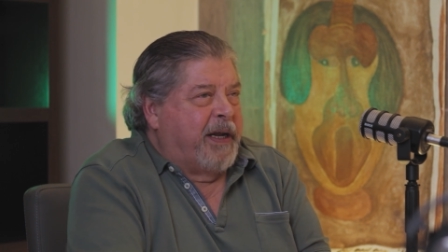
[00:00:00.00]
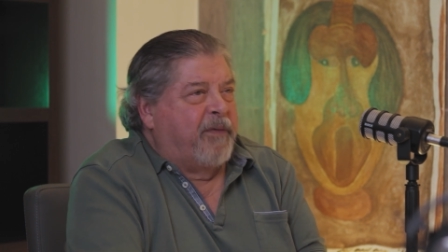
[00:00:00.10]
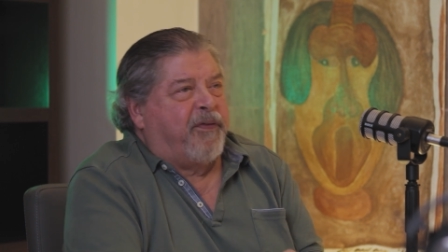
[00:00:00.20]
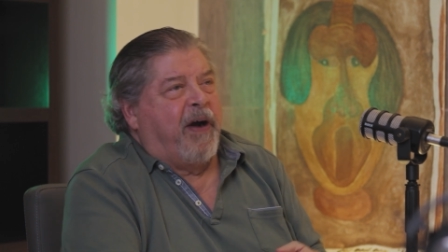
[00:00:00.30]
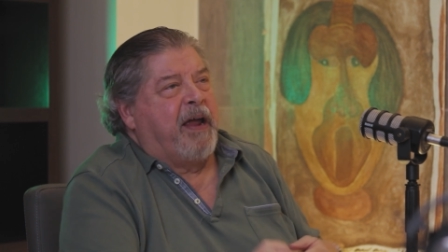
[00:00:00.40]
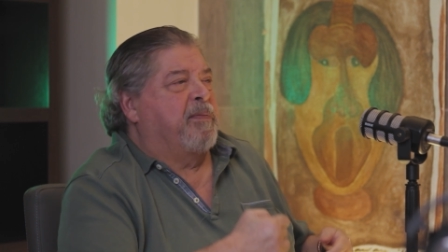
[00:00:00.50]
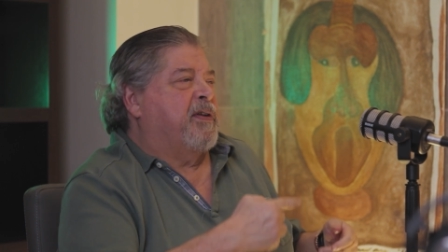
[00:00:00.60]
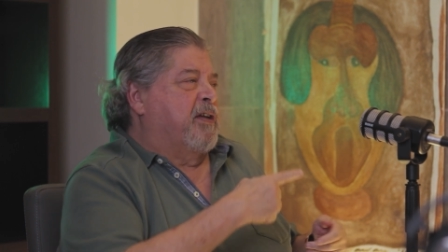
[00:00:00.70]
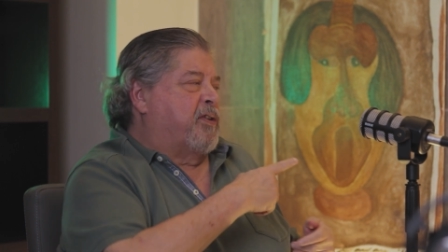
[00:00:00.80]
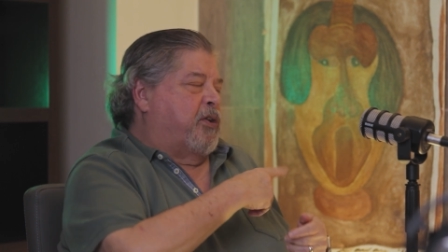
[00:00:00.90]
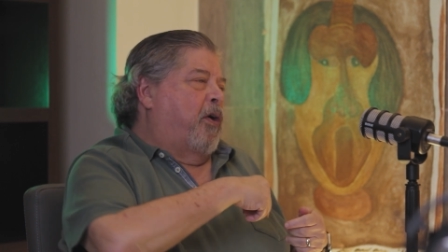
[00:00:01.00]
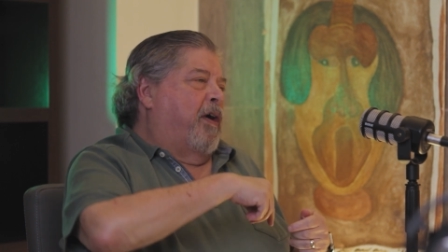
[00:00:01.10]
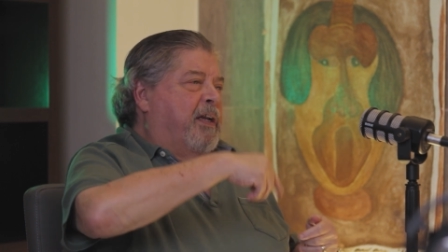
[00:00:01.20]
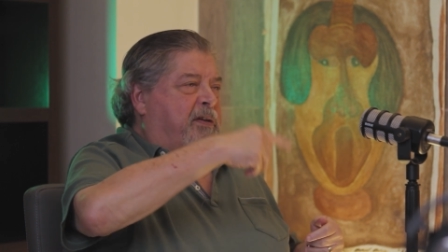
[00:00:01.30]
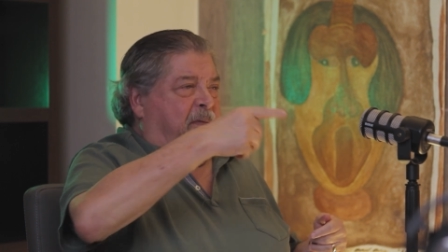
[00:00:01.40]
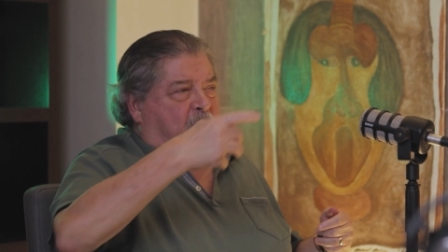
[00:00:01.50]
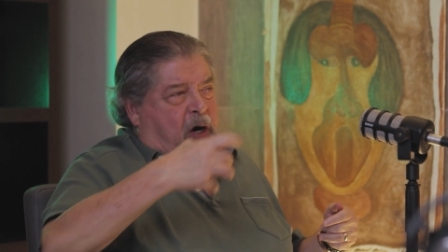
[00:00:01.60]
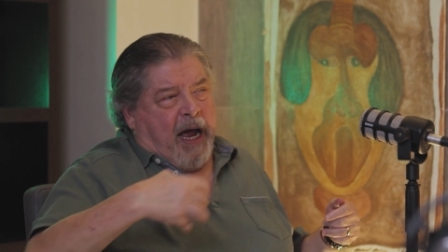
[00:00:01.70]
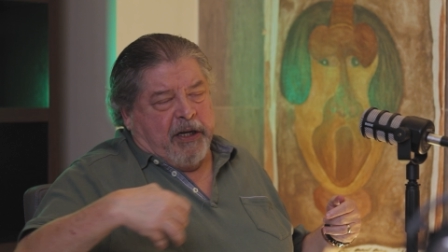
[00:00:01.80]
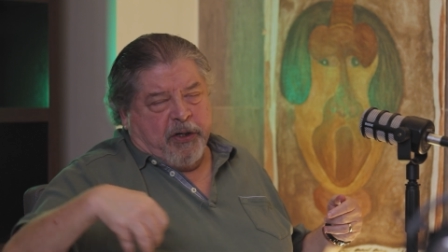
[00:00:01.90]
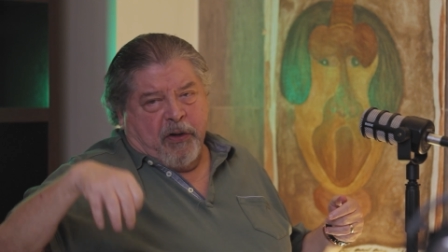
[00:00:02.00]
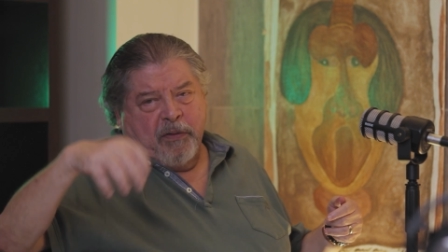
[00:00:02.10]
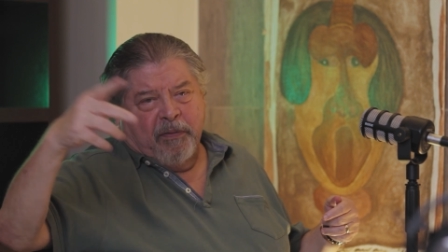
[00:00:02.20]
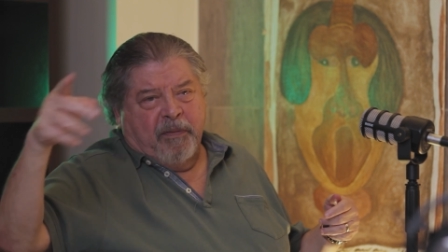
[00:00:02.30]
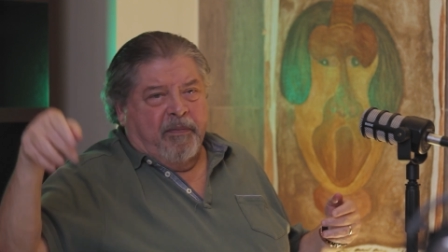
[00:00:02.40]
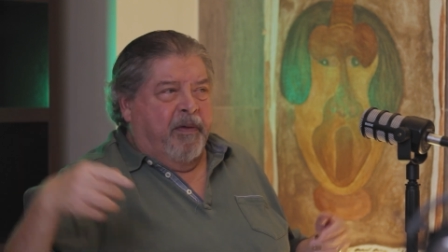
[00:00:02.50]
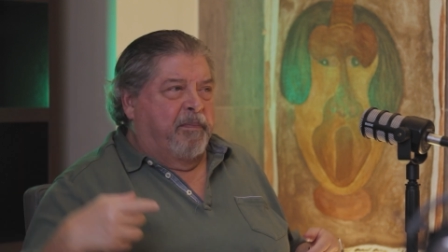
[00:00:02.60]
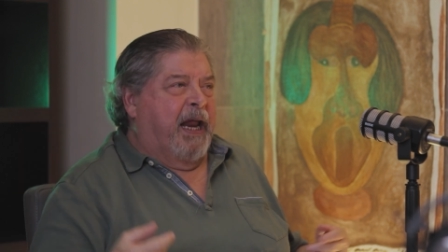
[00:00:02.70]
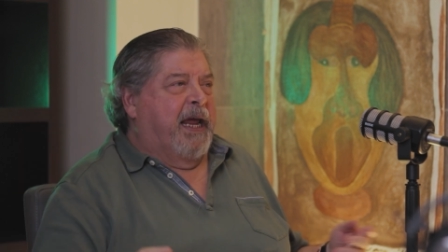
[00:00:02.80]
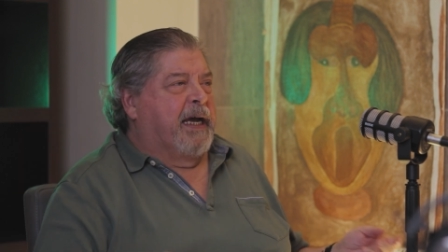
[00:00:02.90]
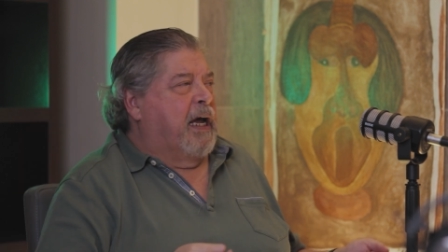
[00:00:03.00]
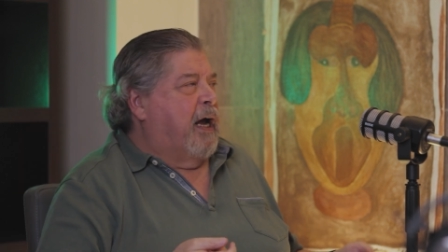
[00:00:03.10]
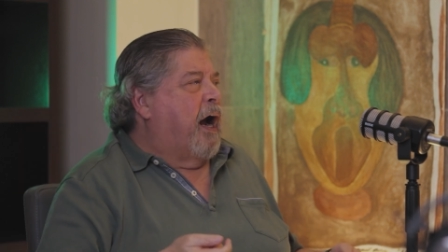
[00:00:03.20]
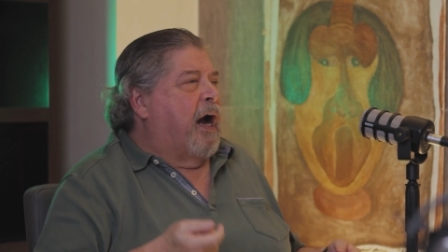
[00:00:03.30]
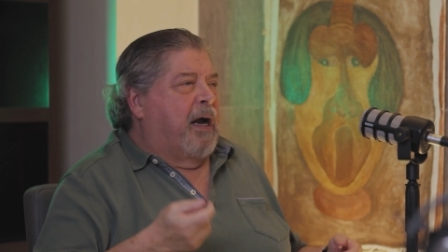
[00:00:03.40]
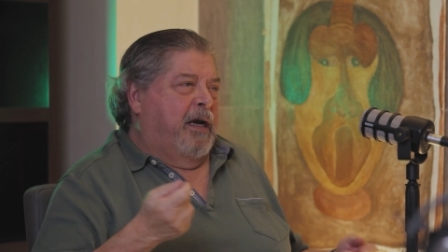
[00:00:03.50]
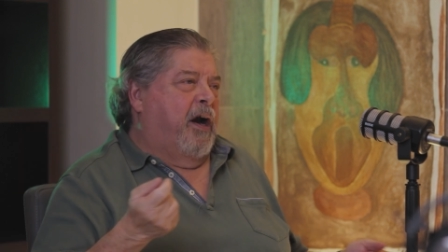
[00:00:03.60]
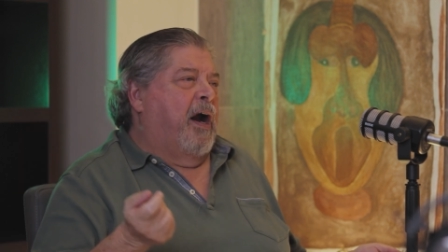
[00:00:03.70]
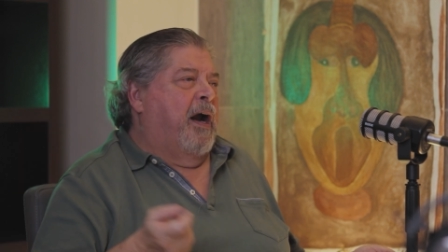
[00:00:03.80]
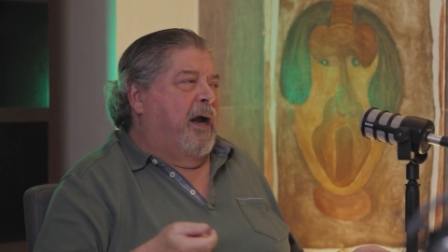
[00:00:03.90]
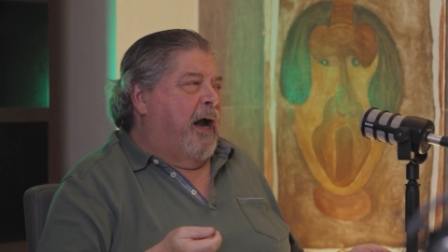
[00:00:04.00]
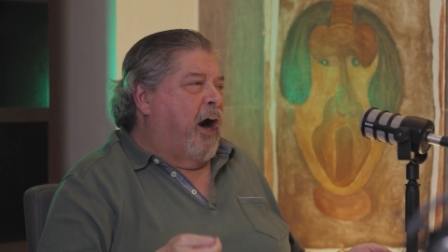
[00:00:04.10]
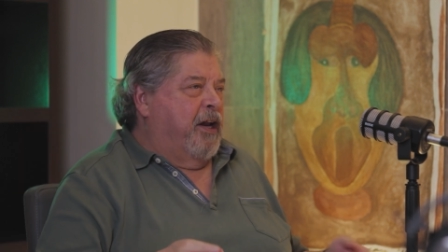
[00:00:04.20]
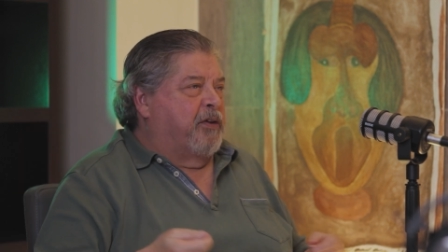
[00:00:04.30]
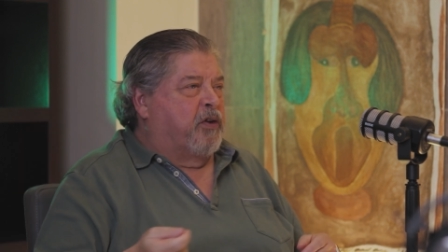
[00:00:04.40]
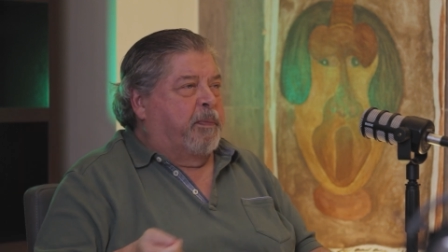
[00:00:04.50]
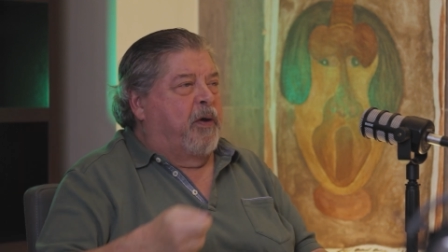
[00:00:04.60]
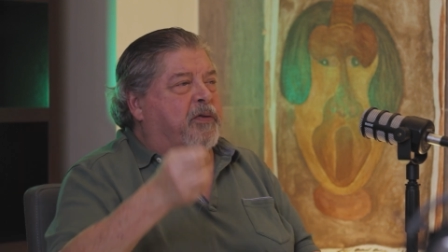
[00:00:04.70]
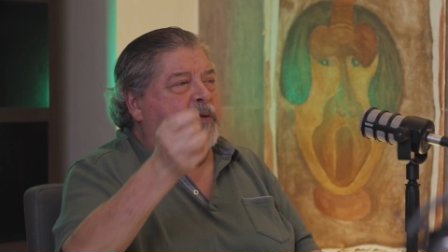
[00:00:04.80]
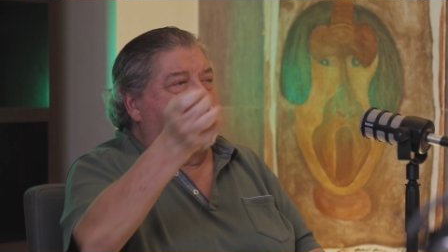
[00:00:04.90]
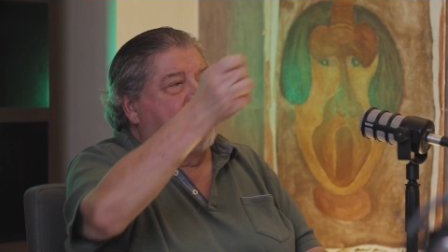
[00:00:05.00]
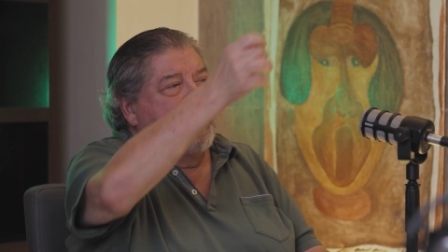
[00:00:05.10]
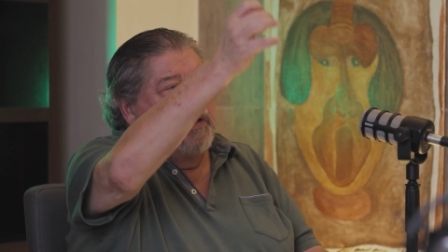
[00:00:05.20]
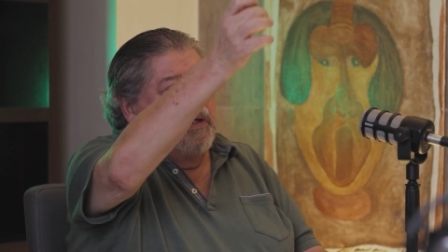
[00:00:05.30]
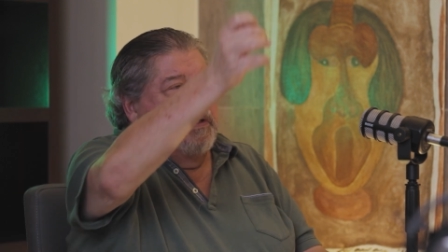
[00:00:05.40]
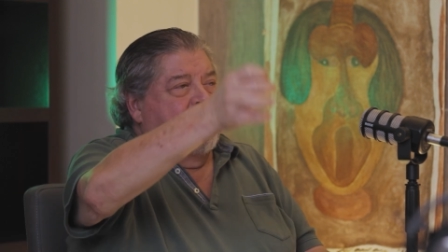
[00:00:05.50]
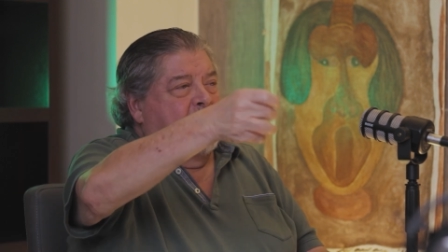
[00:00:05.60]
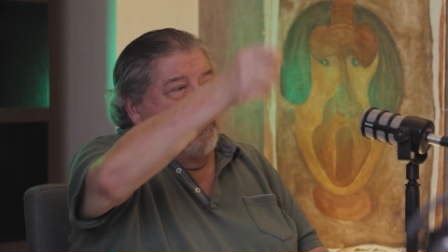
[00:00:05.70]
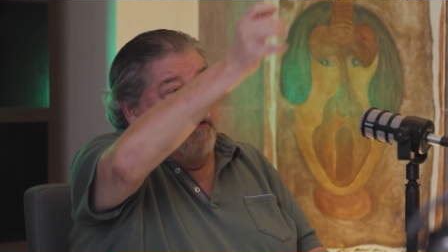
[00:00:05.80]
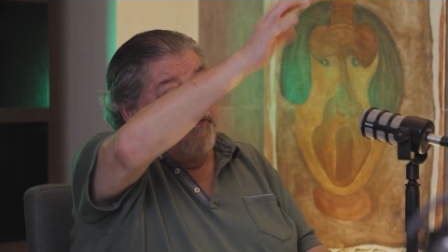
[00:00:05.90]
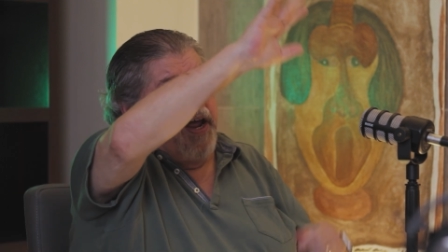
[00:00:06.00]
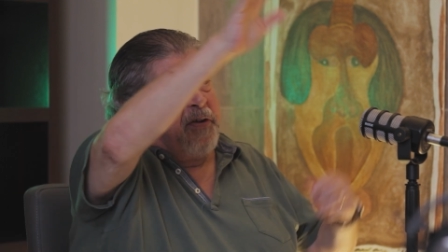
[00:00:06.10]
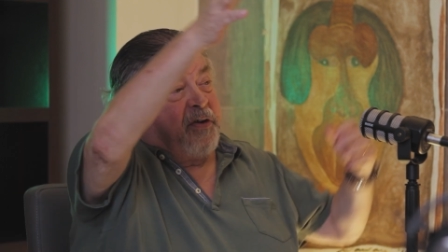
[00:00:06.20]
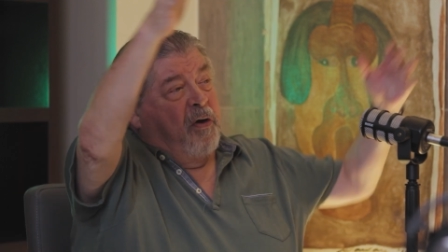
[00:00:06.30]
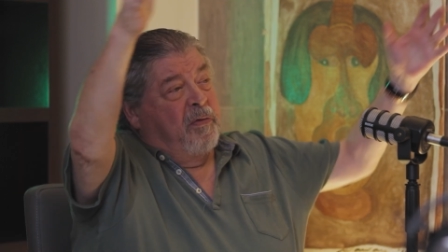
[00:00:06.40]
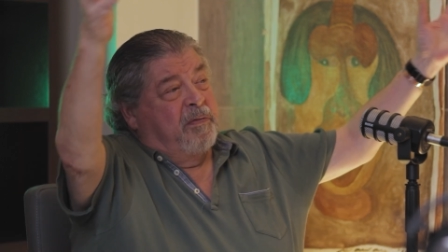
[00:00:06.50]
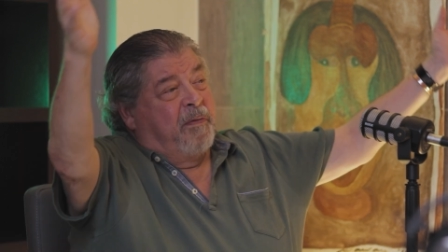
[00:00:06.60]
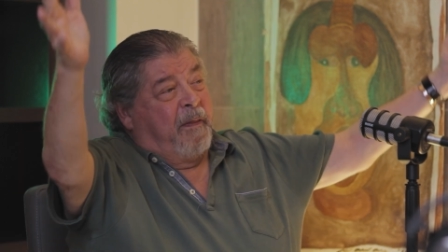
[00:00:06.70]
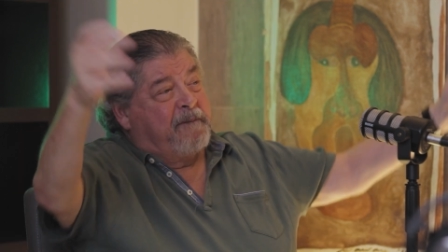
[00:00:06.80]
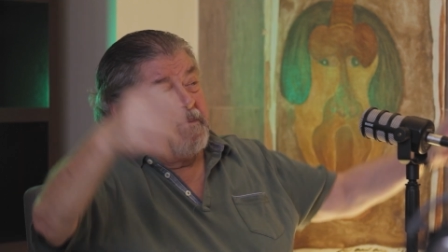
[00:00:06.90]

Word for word: where he frames the stories of Boccaccio playing a, an artist supposed to do a fresco,